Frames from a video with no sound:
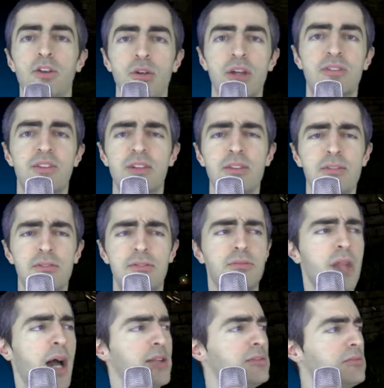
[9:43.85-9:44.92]
and you're like didn't
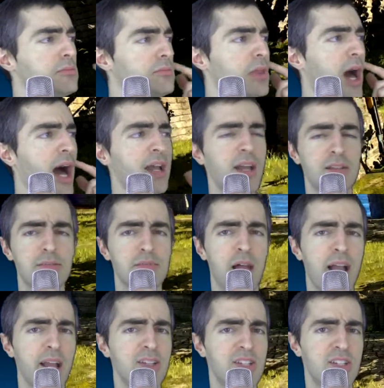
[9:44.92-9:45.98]
i i got
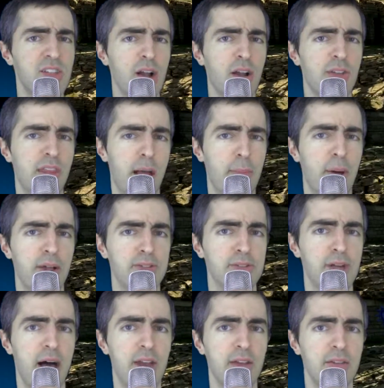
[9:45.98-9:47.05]
i got stuck on that
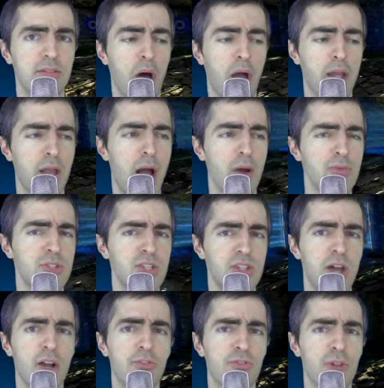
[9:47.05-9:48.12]
puzzle how did i i was
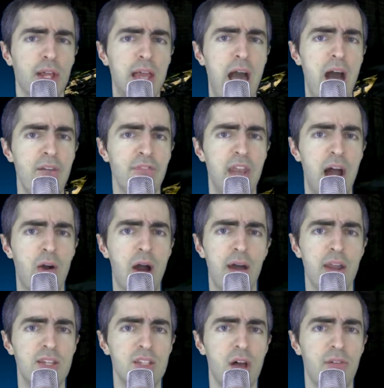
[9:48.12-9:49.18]
stuck for like a half an hour how
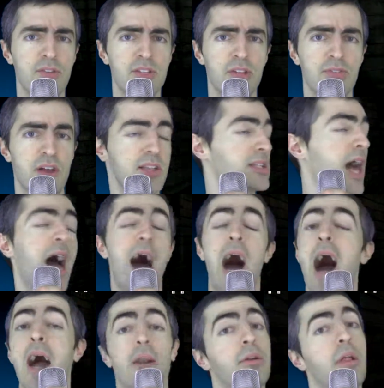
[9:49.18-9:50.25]
did i solve it so fast
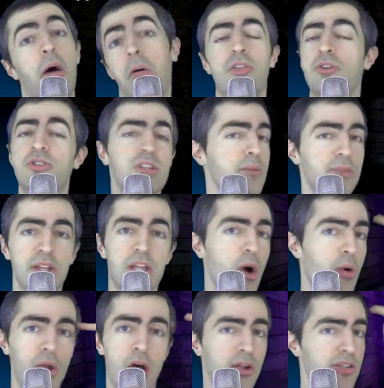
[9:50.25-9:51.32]
I don't know. There's something
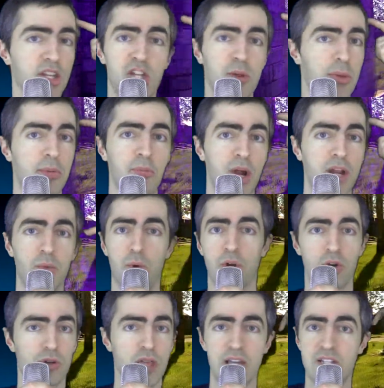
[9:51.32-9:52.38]
going on in the human brain where
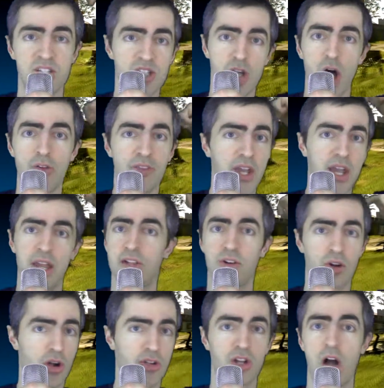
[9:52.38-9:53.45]
you're like solving it in
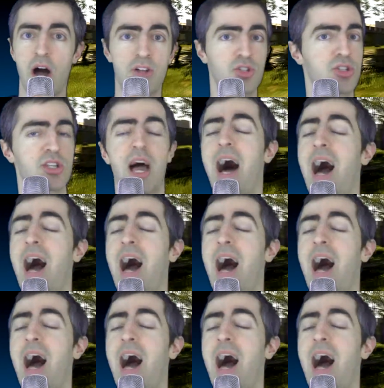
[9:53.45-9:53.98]
your unconscious.